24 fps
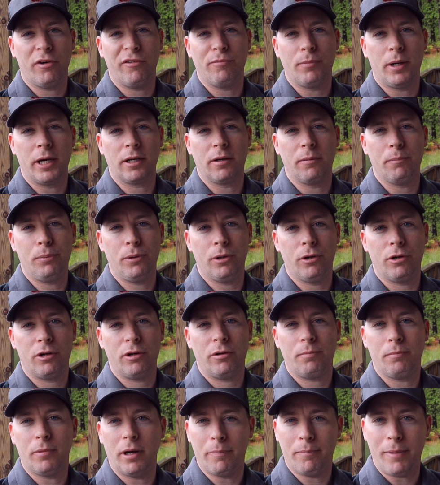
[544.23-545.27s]
of my
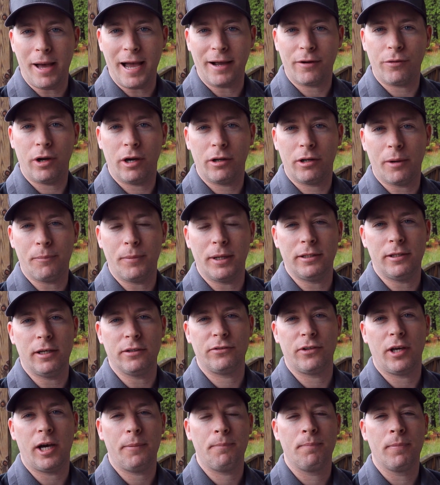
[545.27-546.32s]
computer, my background on my
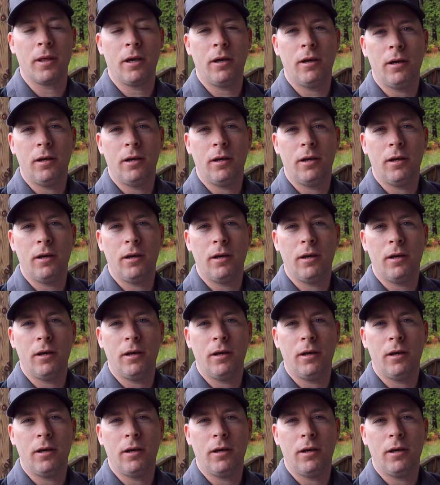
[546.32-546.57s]
desktop,